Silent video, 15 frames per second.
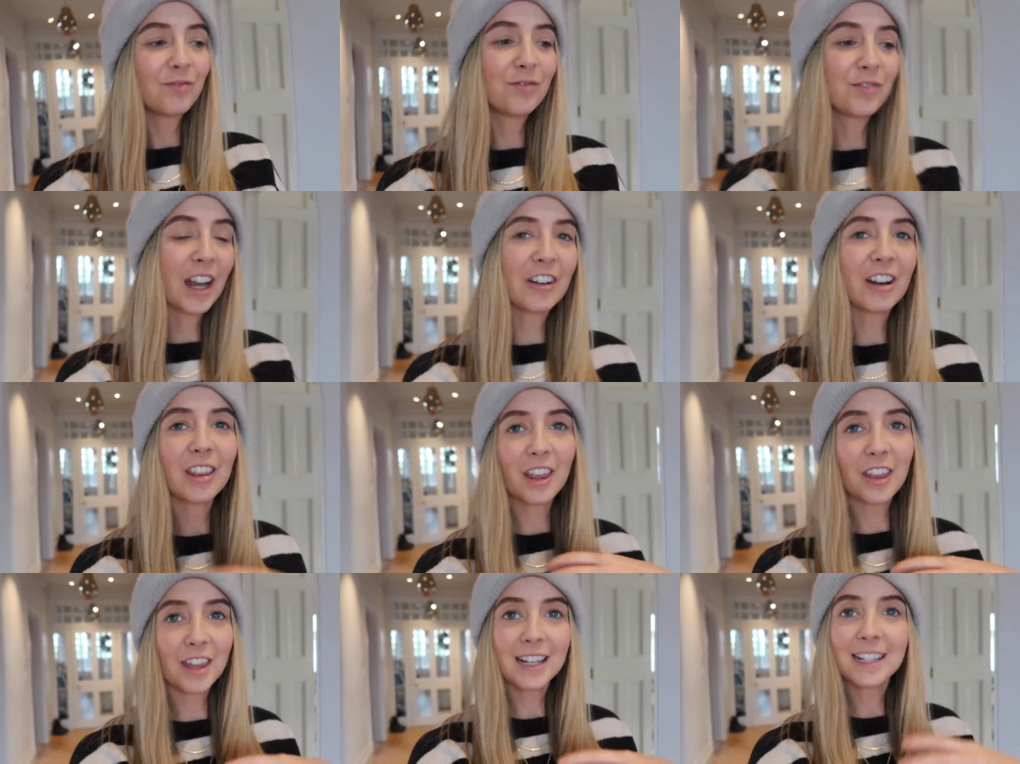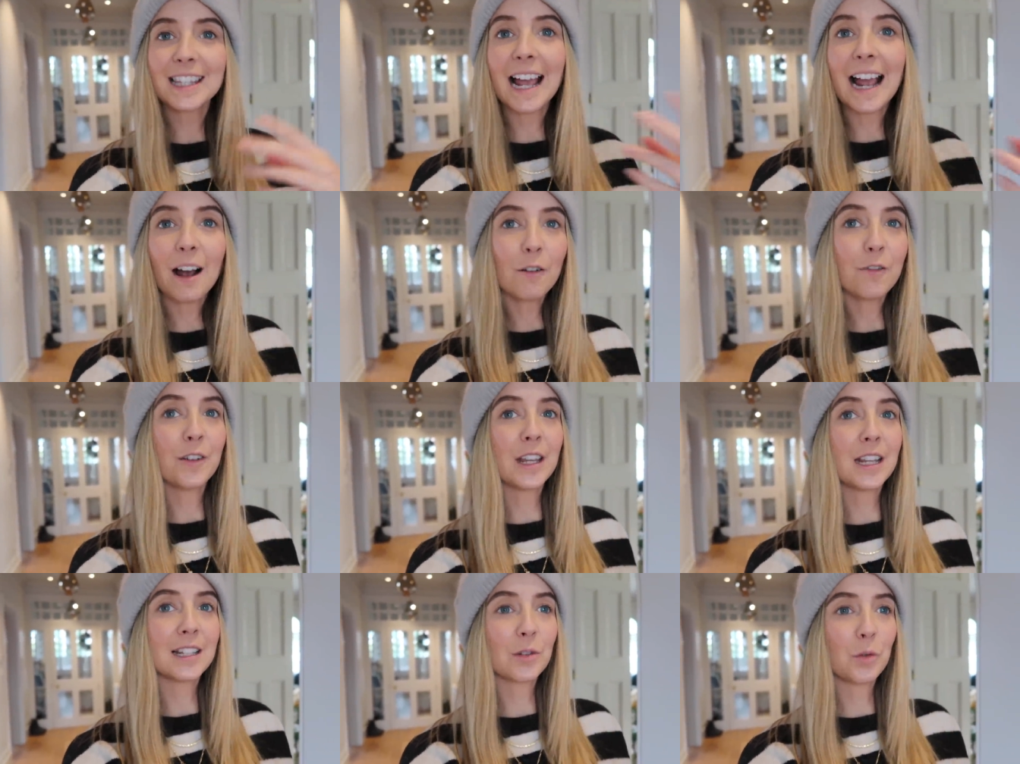they're either things that
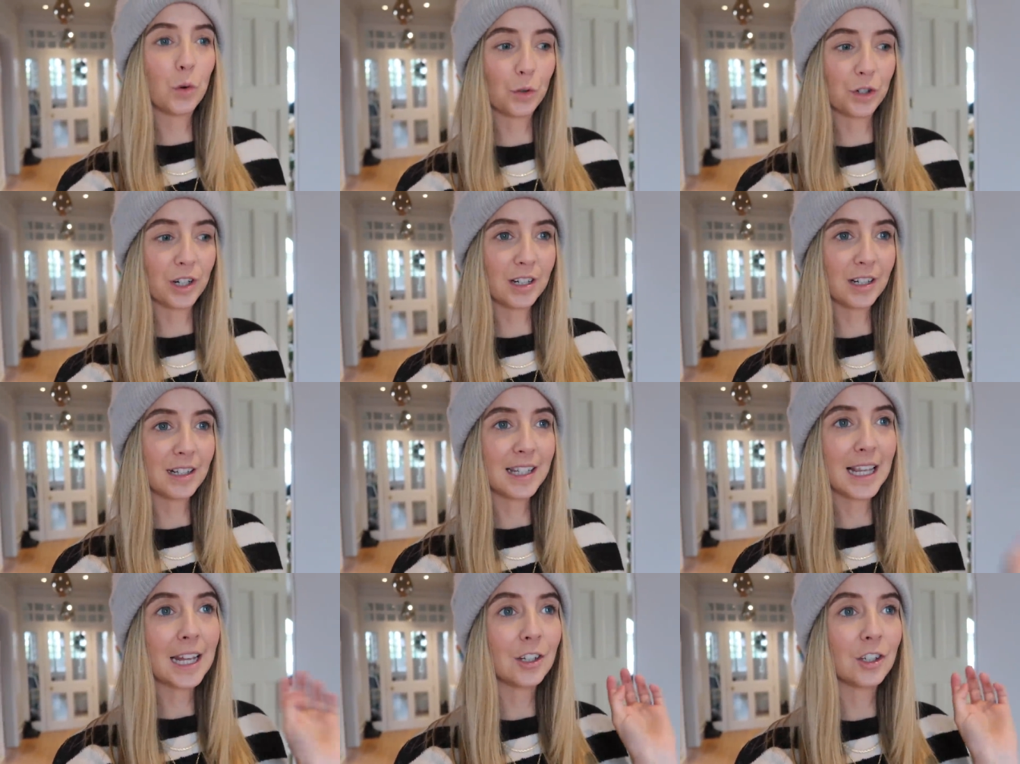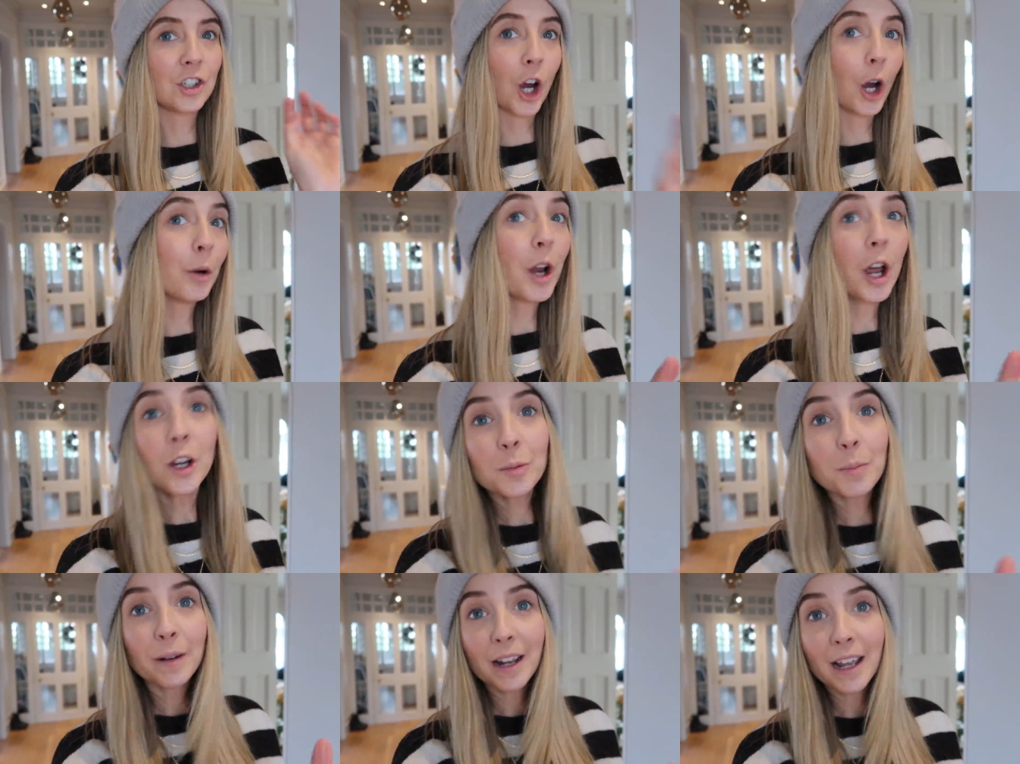Alfie's ordered and said, don't
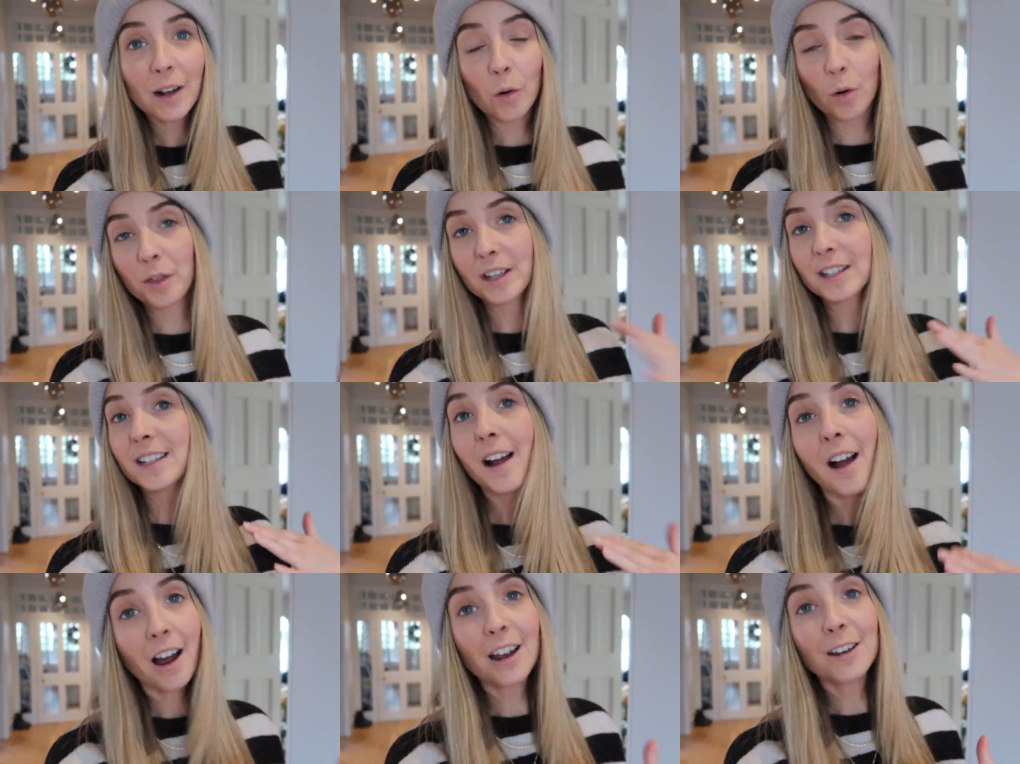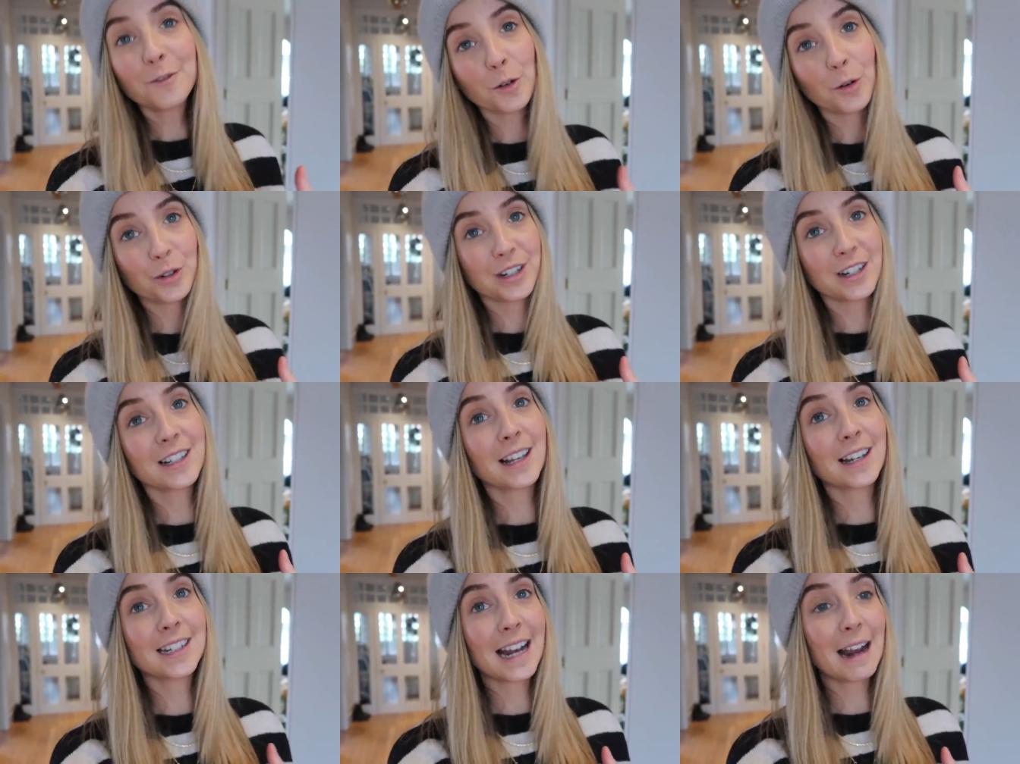open it, or things I've ordered and
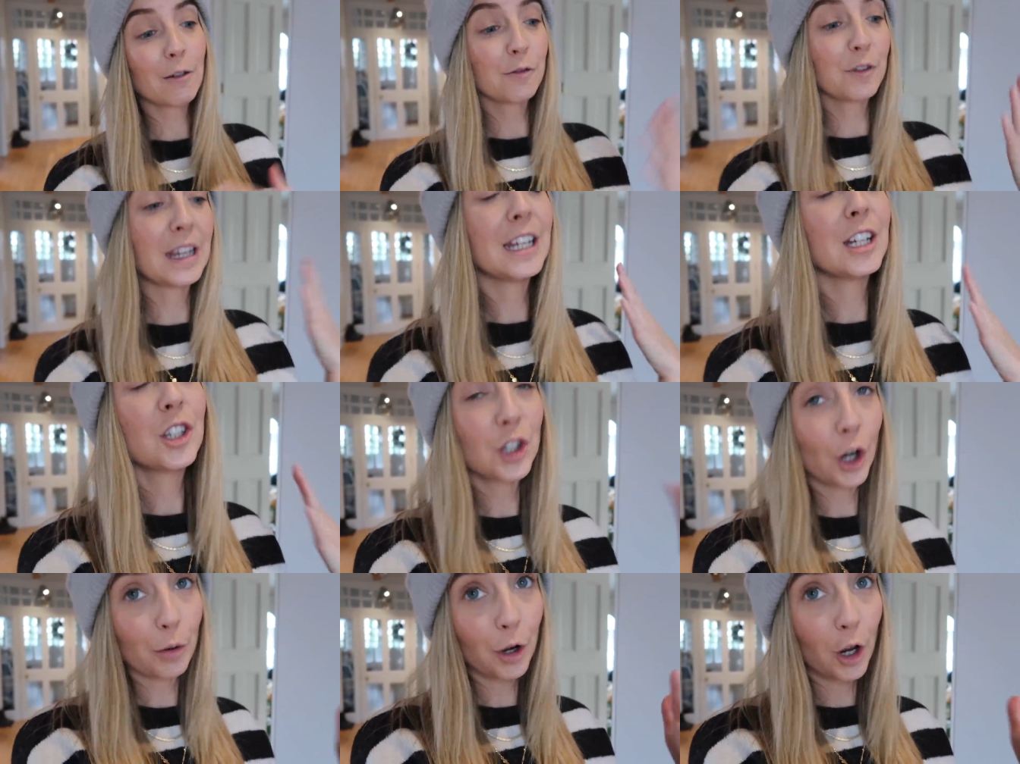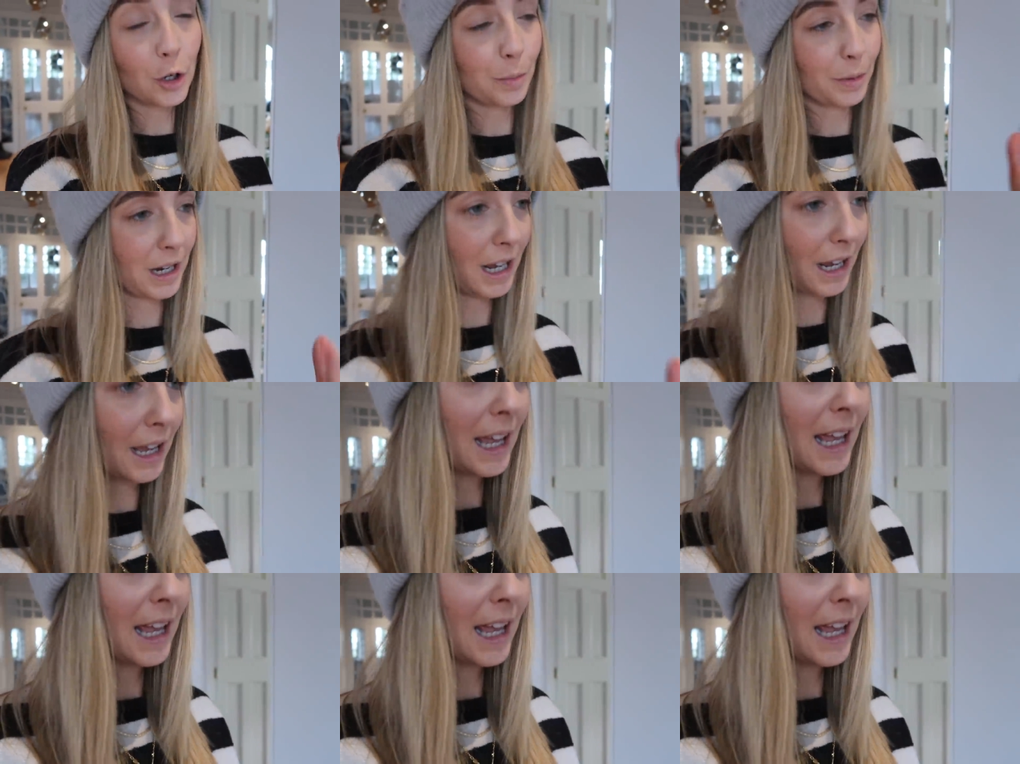sent to Alfie, don't open it.